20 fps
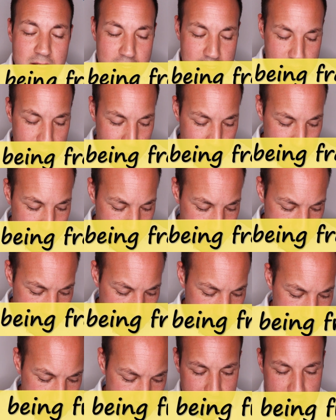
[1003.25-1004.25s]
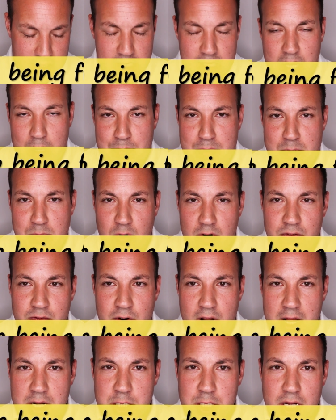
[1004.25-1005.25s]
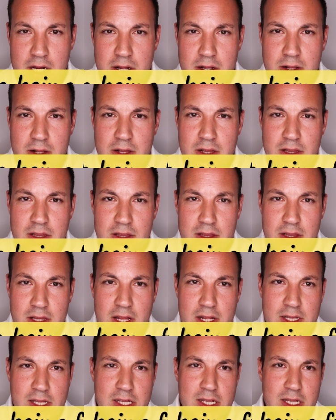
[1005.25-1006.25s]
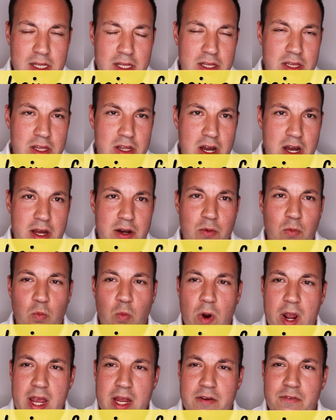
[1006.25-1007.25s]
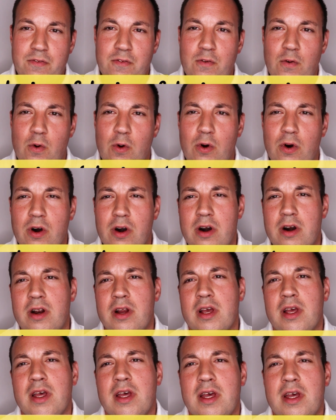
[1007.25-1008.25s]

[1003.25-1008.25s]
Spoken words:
So let's not be more fragile. Let's not wait for